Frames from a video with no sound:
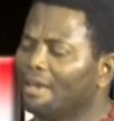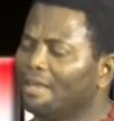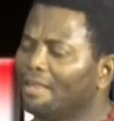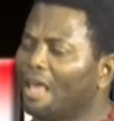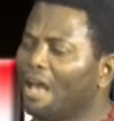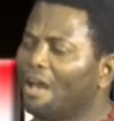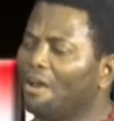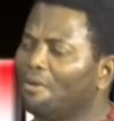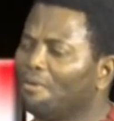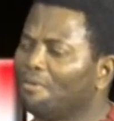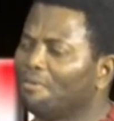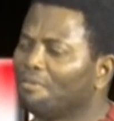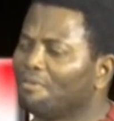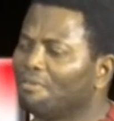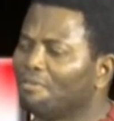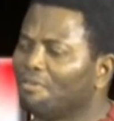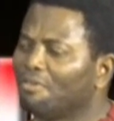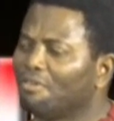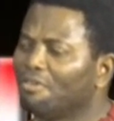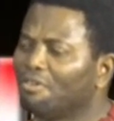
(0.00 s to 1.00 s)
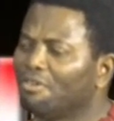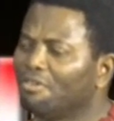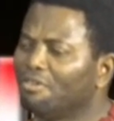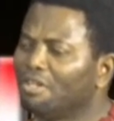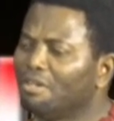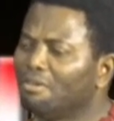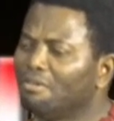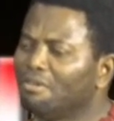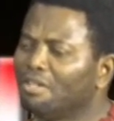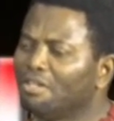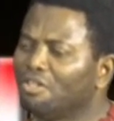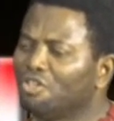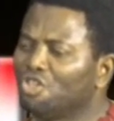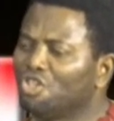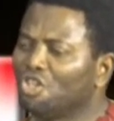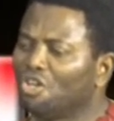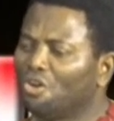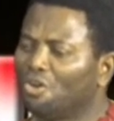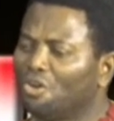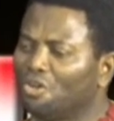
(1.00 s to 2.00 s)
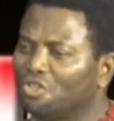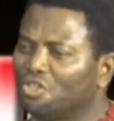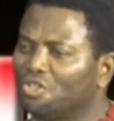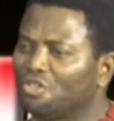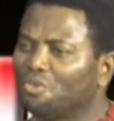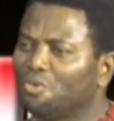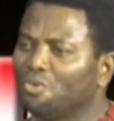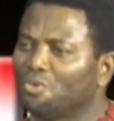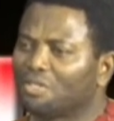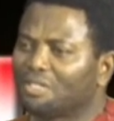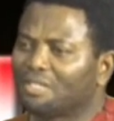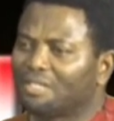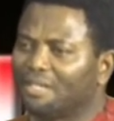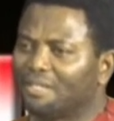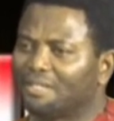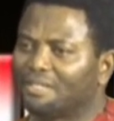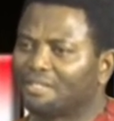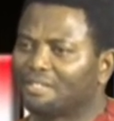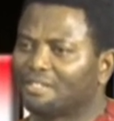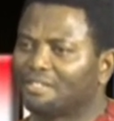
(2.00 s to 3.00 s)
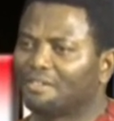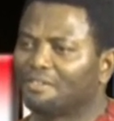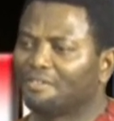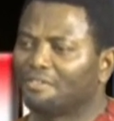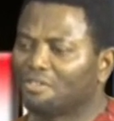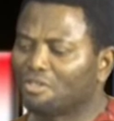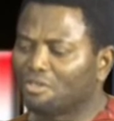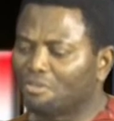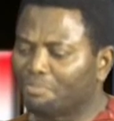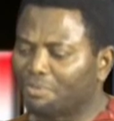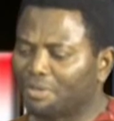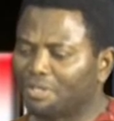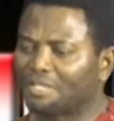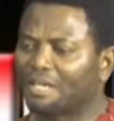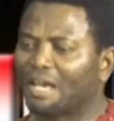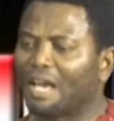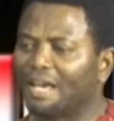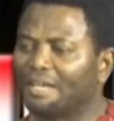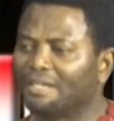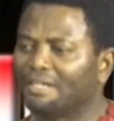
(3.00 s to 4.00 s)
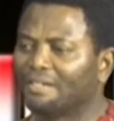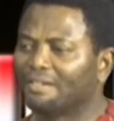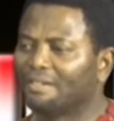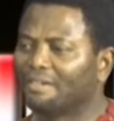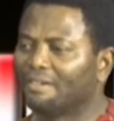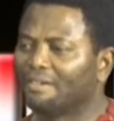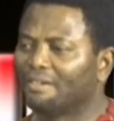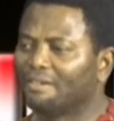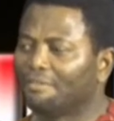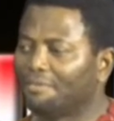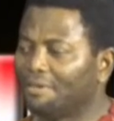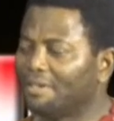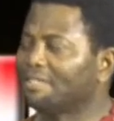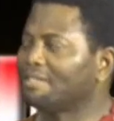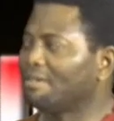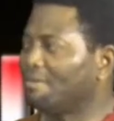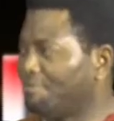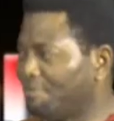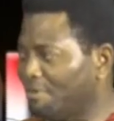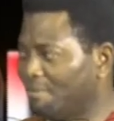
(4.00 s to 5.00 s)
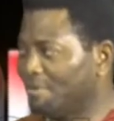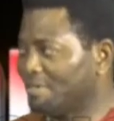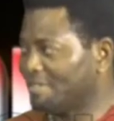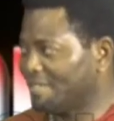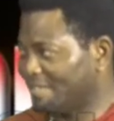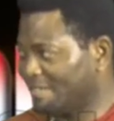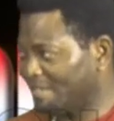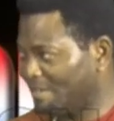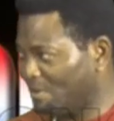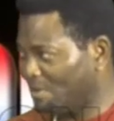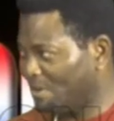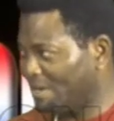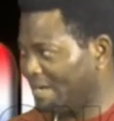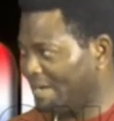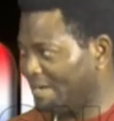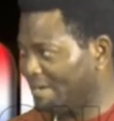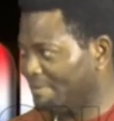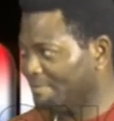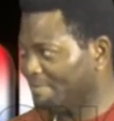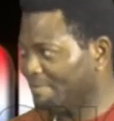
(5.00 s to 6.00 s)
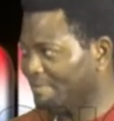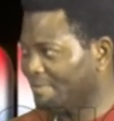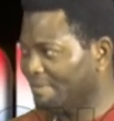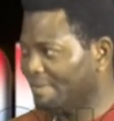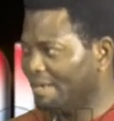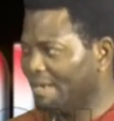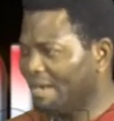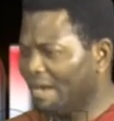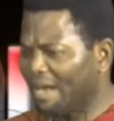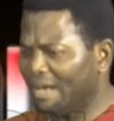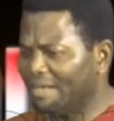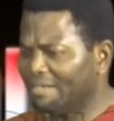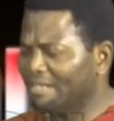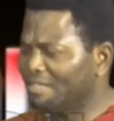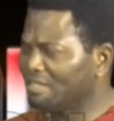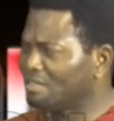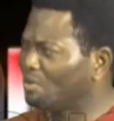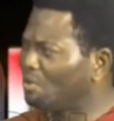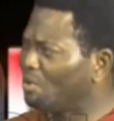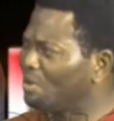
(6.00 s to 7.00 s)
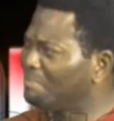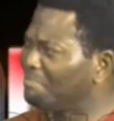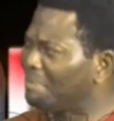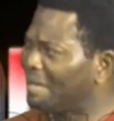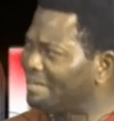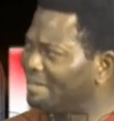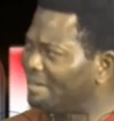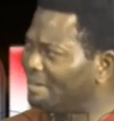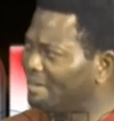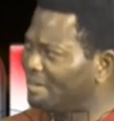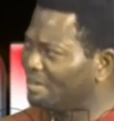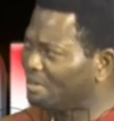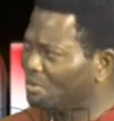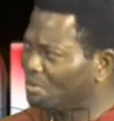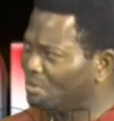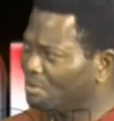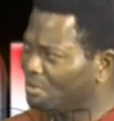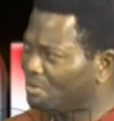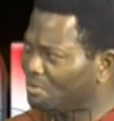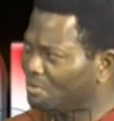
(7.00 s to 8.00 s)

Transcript: Now, the judge who sits to preside, first and foremost, is a lawyer and is going by the legal